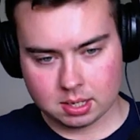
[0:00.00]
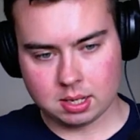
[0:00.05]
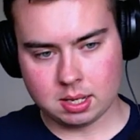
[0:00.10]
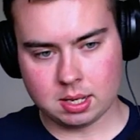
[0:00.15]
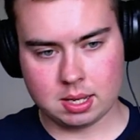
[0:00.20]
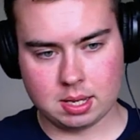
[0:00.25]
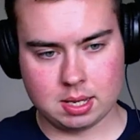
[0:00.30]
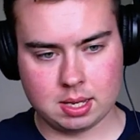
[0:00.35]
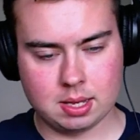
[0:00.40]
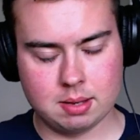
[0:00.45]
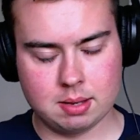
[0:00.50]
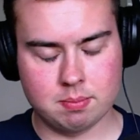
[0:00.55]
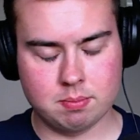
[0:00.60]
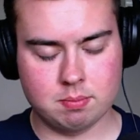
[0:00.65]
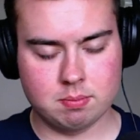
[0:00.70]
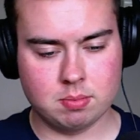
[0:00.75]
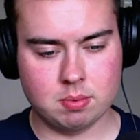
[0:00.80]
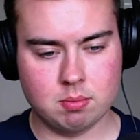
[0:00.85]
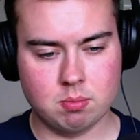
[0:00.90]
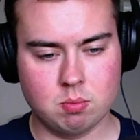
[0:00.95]

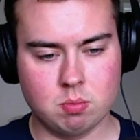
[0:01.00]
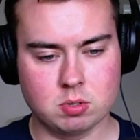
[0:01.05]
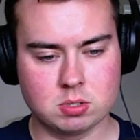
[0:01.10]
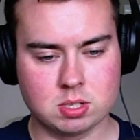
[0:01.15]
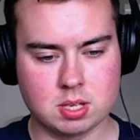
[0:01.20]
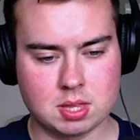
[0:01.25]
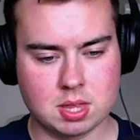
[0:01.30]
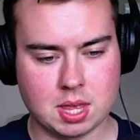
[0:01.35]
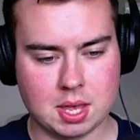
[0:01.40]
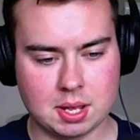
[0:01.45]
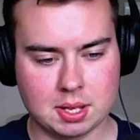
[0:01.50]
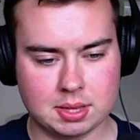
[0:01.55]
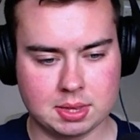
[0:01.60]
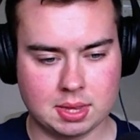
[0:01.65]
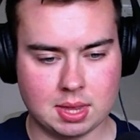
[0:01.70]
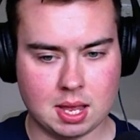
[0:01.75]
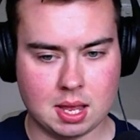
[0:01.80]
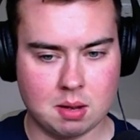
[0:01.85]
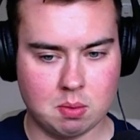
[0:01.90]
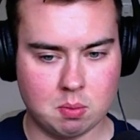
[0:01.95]
um, was a thing
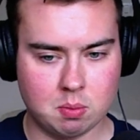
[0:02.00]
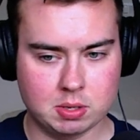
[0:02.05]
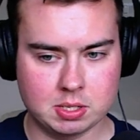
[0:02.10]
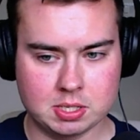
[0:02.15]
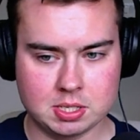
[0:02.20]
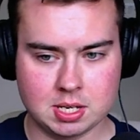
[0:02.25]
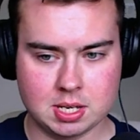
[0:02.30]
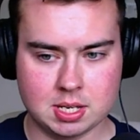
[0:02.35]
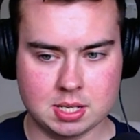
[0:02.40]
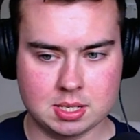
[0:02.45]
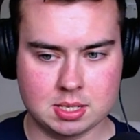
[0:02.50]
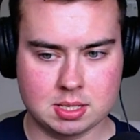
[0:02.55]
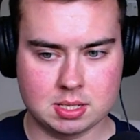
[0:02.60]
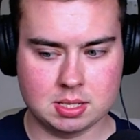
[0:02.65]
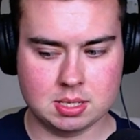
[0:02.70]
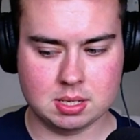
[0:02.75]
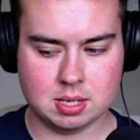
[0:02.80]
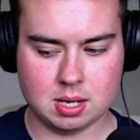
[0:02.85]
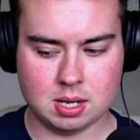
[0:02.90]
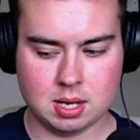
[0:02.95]
that we did
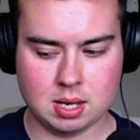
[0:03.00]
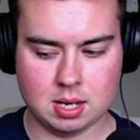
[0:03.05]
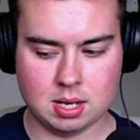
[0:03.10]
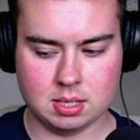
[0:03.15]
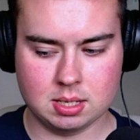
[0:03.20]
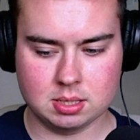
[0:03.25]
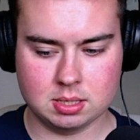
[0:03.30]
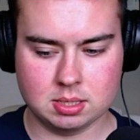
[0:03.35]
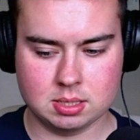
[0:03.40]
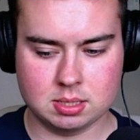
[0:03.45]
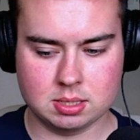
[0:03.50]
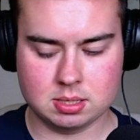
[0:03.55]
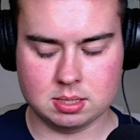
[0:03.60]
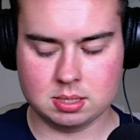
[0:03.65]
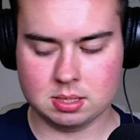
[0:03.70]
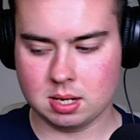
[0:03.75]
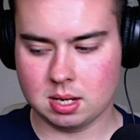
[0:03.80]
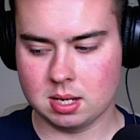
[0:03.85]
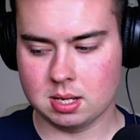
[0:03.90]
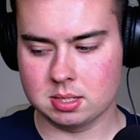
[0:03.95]

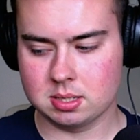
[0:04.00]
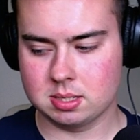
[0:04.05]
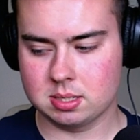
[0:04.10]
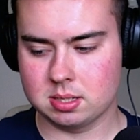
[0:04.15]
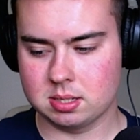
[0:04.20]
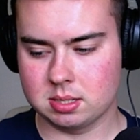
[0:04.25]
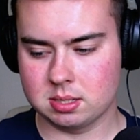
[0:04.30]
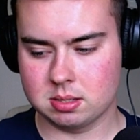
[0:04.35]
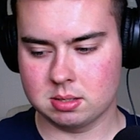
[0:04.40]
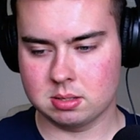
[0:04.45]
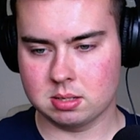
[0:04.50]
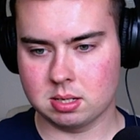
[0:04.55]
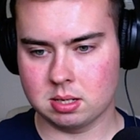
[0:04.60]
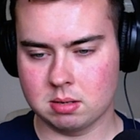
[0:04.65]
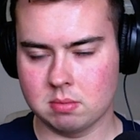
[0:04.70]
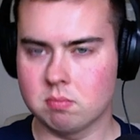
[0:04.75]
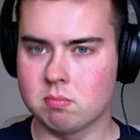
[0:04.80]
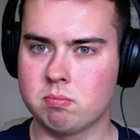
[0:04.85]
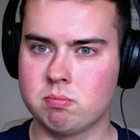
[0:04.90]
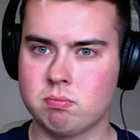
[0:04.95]
at, uh,
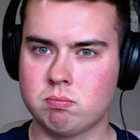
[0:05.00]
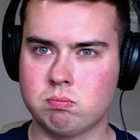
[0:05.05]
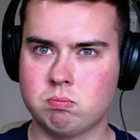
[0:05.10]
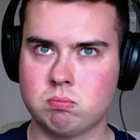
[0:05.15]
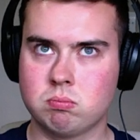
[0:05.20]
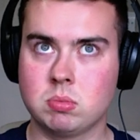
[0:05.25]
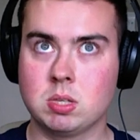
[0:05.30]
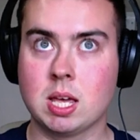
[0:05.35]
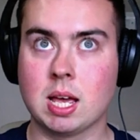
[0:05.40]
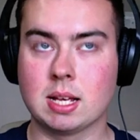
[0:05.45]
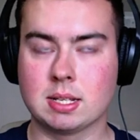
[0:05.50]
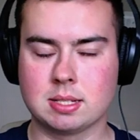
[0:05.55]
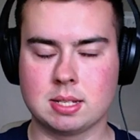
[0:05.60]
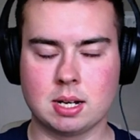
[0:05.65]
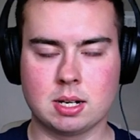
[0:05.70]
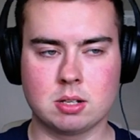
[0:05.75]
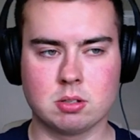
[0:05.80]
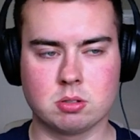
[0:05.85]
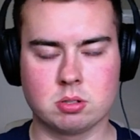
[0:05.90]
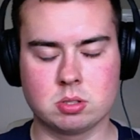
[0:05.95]
yeah,
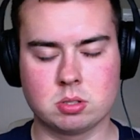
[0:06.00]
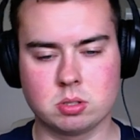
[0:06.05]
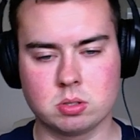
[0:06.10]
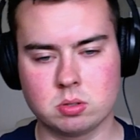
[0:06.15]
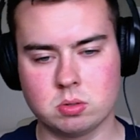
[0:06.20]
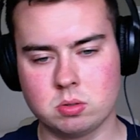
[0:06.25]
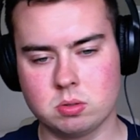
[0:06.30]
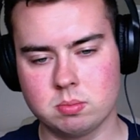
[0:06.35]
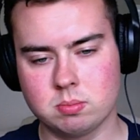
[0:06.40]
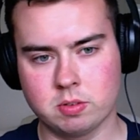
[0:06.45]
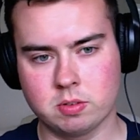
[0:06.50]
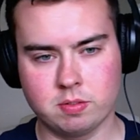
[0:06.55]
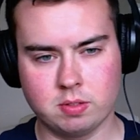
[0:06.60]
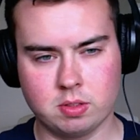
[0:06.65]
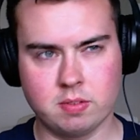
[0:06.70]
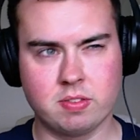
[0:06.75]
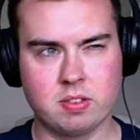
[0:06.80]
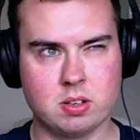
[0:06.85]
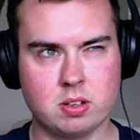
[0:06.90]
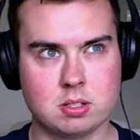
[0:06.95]
secondary school, my, the
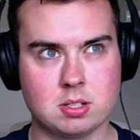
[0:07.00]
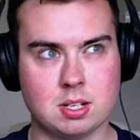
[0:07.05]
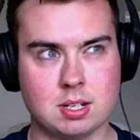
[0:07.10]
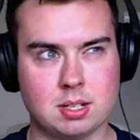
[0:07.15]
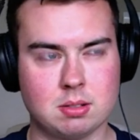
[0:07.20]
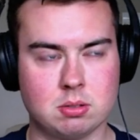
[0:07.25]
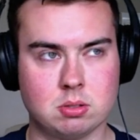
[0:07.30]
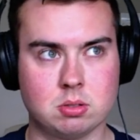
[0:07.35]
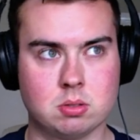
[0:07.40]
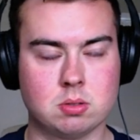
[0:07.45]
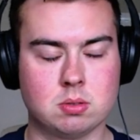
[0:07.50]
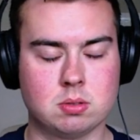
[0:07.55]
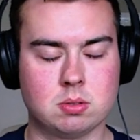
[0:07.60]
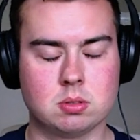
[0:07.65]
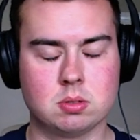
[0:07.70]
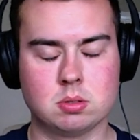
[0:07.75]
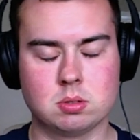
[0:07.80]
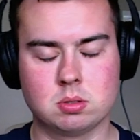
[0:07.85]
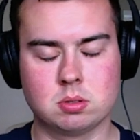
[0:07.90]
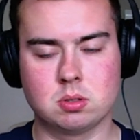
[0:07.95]
first secondary school,
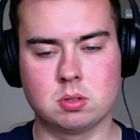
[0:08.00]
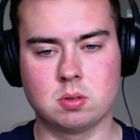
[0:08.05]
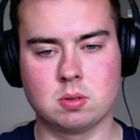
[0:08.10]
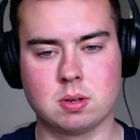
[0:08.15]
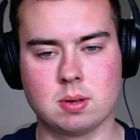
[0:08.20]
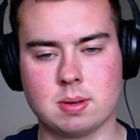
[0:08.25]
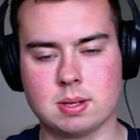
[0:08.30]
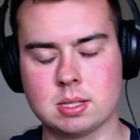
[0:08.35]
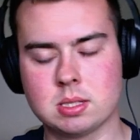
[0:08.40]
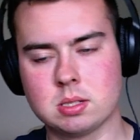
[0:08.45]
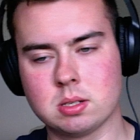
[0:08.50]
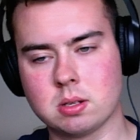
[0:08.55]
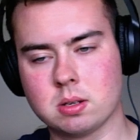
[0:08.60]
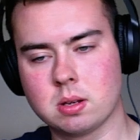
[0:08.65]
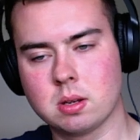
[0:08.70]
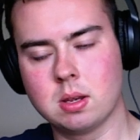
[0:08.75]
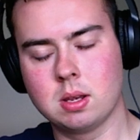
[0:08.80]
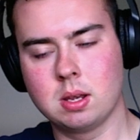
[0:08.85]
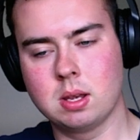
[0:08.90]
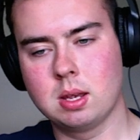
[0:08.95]
school I went to.
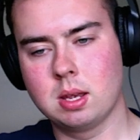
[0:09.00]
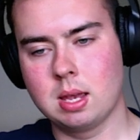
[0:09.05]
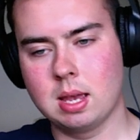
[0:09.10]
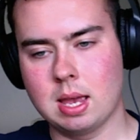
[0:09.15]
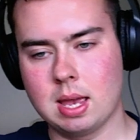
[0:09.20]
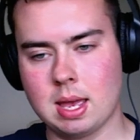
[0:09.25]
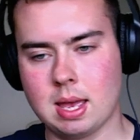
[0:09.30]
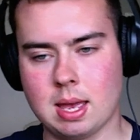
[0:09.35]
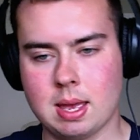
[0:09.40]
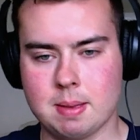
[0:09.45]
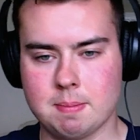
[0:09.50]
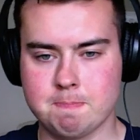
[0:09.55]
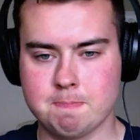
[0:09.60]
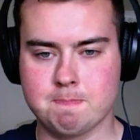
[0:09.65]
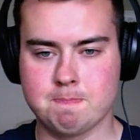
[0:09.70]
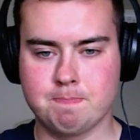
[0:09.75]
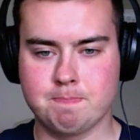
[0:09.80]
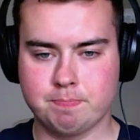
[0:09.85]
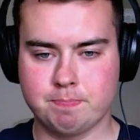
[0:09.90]
Um,